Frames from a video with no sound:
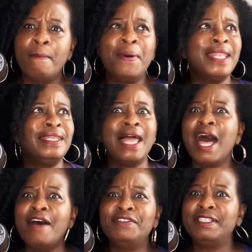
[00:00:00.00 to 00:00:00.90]
but
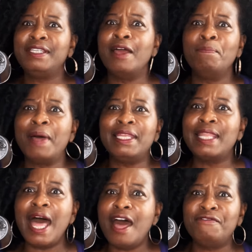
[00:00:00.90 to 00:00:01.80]
love, but
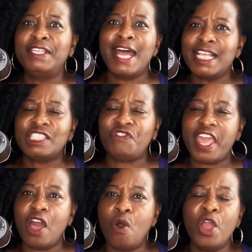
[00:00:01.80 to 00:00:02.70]
love does
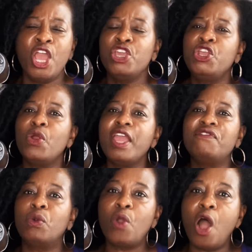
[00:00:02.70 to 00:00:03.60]
fail, you're
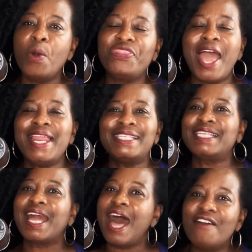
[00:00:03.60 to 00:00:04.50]
even wrong with that.
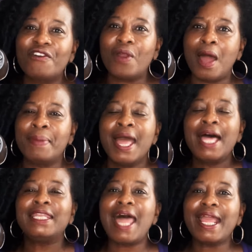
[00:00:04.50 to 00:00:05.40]
It's a cover
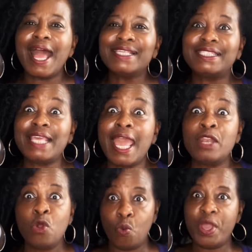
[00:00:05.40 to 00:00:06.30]
up. Like I
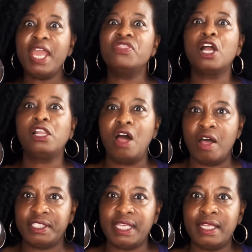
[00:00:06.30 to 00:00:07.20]
said, we in the
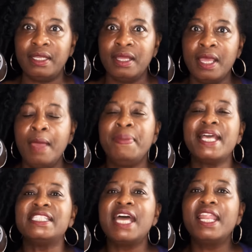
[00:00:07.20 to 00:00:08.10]
closet
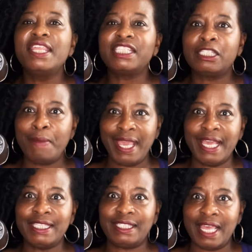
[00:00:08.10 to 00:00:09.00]
because none of this is
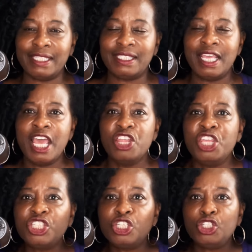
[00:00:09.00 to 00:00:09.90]
making sense.
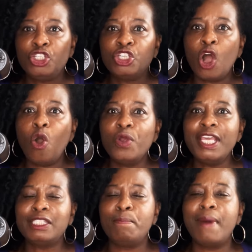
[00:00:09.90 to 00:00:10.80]
This is
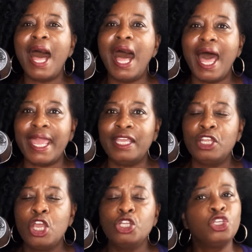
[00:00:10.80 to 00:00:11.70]
Jody's
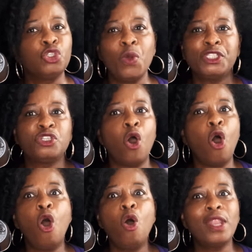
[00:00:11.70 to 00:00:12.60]
mind to twist a
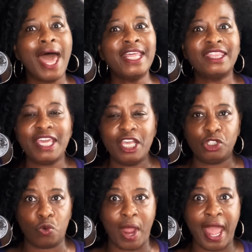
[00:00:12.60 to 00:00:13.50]
whole lot of
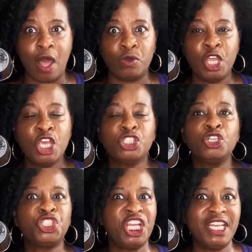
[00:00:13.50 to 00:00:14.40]
things around
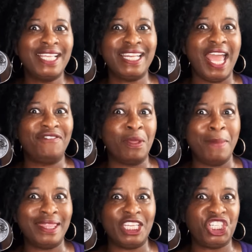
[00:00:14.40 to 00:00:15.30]
so she doesn't have to
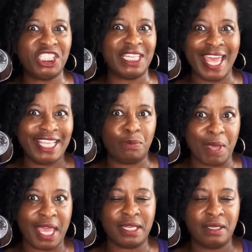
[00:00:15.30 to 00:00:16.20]
admit that she's a
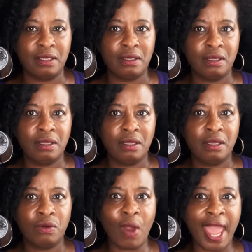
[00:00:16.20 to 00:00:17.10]
lesbian,
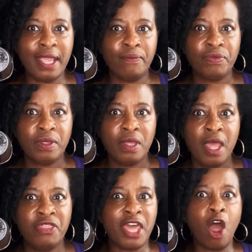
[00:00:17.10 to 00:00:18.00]
right?
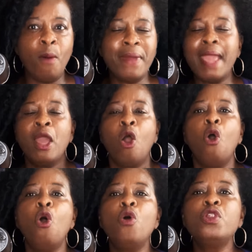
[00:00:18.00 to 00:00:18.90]
That all may,
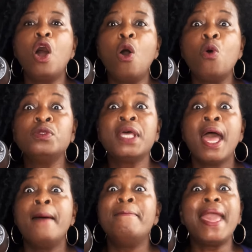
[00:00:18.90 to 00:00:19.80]
who knows?
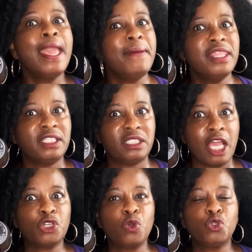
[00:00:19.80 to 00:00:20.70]
Maybe the
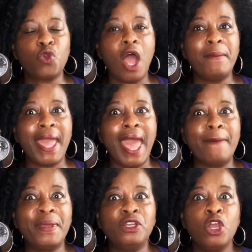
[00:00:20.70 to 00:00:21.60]
sexual trauma
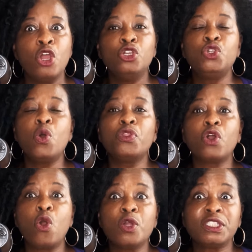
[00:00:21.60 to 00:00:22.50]
happened during
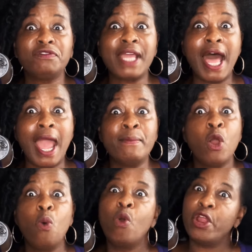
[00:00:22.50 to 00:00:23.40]
the course of
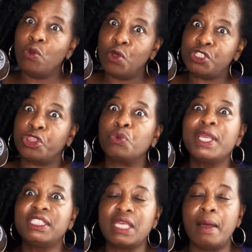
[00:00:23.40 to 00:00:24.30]
time where it was a
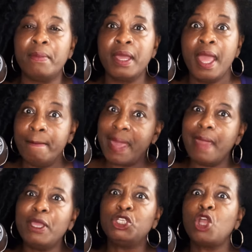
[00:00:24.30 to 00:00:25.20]
threesome.
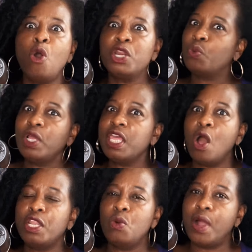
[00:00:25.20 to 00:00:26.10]
Maybe Jody
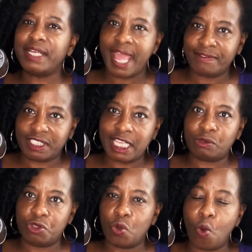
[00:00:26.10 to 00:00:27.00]
really only wanted to have
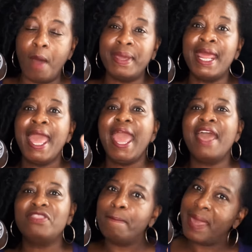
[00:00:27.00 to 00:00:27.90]
sex with the woman
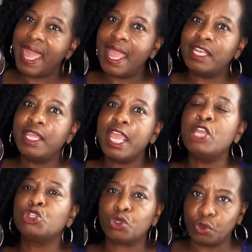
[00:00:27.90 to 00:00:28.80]
and the man
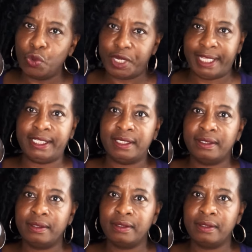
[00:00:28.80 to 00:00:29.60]
intruded.